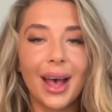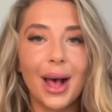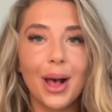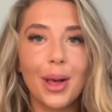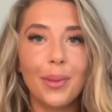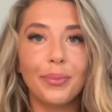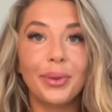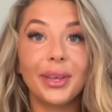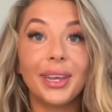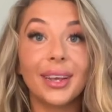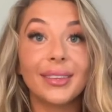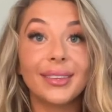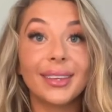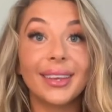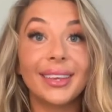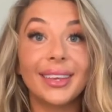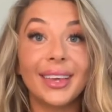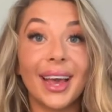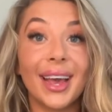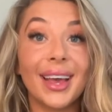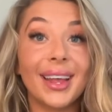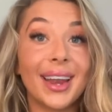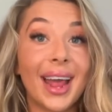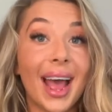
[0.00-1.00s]
Because
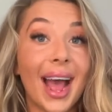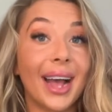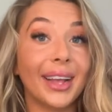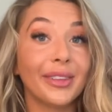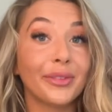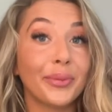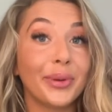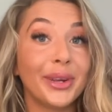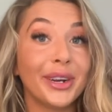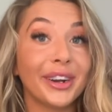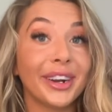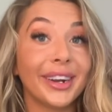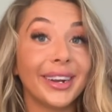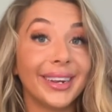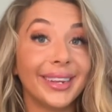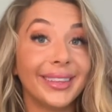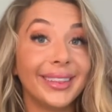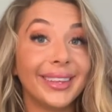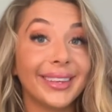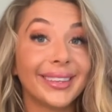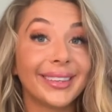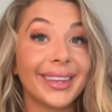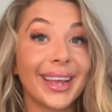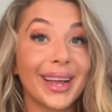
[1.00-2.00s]
again, as we are in
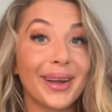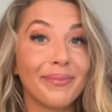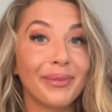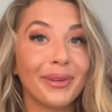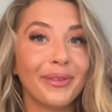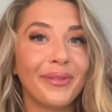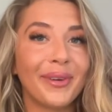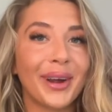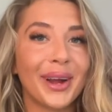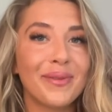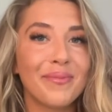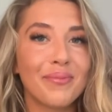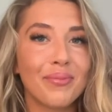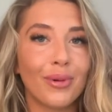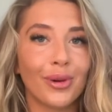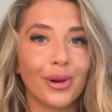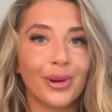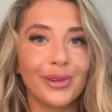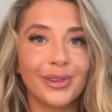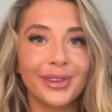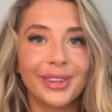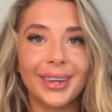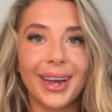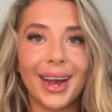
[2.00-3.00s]
this amplified
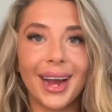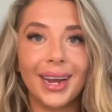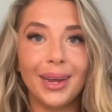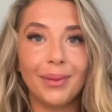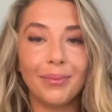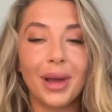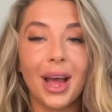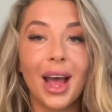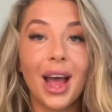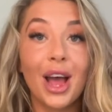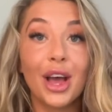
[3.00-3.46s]
portal time,